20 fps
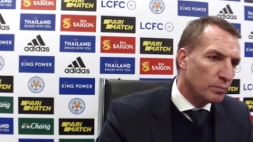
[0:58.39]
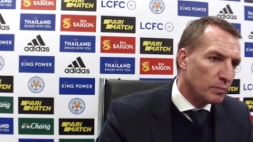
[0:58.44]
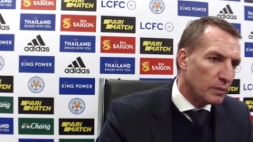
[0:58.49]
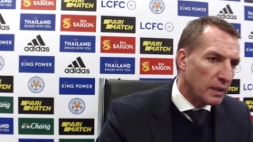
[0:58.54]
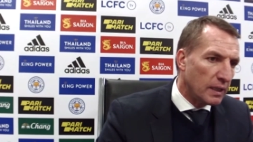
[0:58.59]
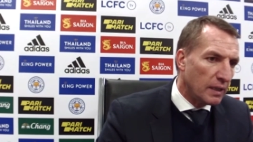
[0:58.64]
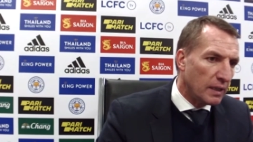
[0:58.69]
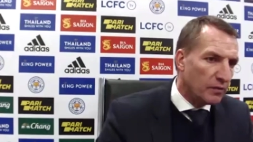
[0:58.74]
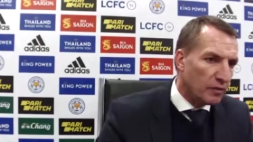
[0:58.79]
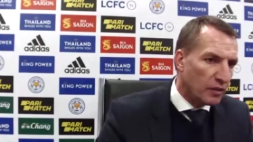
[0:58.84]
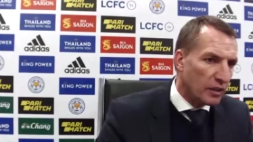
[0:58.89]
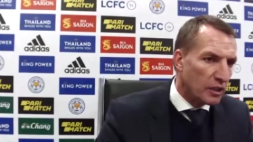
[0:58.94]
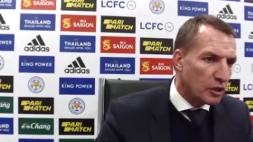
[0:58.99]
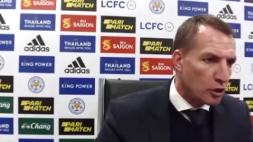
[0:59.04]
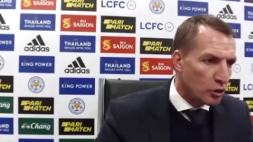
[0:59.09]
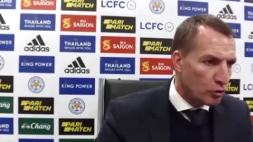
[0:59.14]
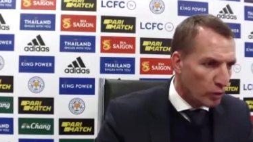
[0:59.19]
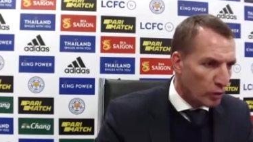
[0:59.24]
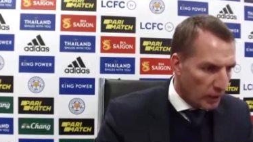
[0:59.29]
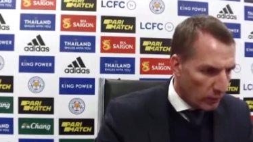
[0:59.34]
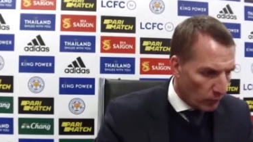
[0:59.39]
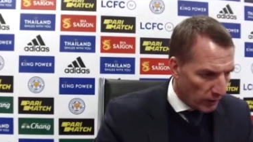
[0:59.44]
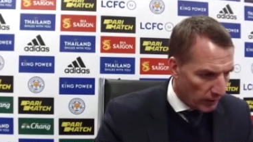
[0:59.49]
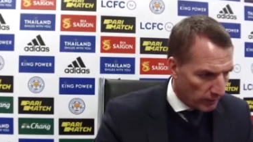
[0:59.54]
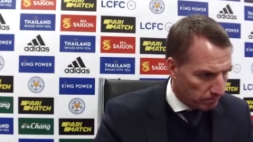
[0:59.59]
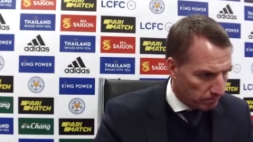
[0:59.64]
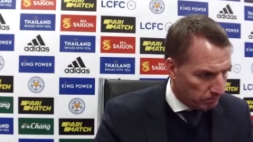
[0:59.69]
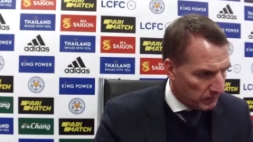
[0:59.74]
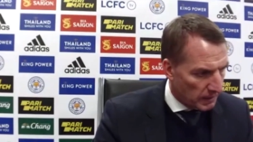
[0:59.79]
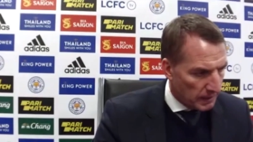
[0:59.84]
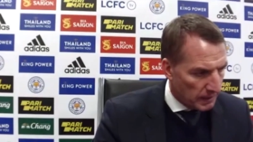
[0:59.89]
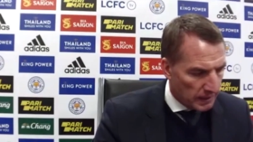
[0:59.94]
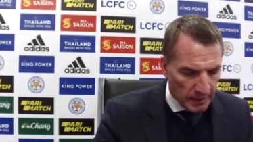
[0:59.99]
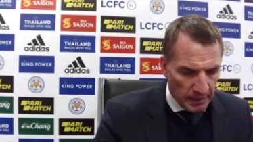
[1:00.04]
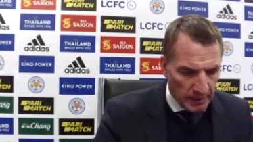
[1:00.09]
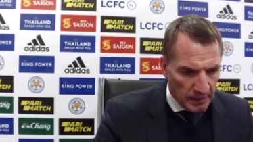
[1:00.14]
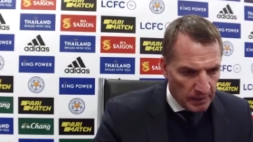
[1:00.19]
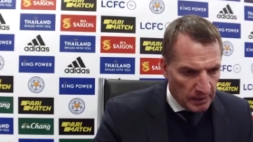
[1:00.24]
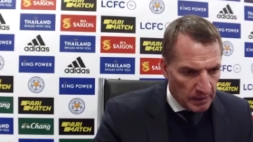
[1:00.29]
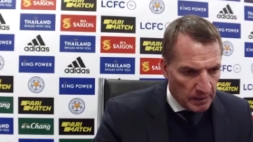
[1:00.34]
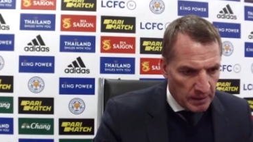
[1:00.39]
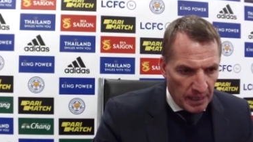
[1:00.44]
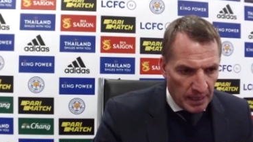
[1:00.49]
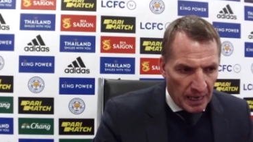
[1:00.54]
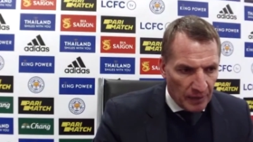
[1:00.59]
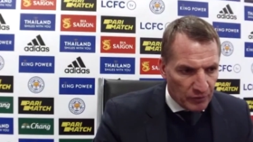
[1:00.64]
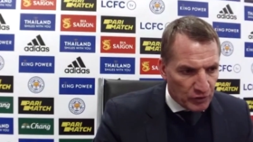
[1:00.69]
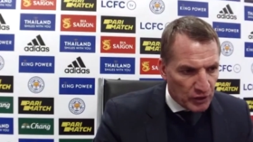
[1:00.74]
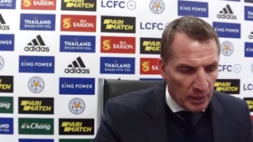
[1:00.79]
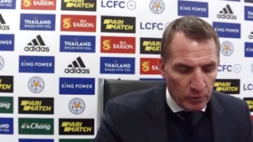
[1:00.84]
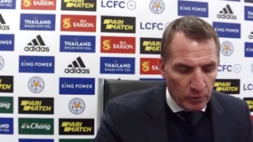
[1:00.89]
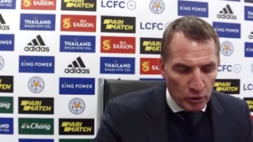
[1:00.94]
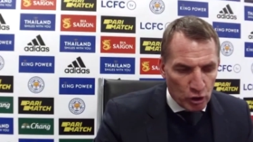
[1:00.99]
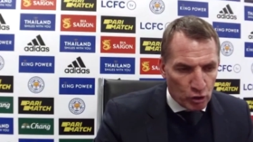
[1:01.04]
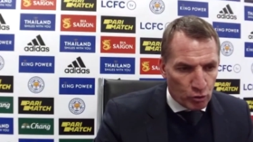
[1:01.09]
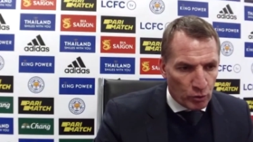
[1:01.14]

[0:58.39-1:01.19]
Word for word: and then finishes really well. Half time, we just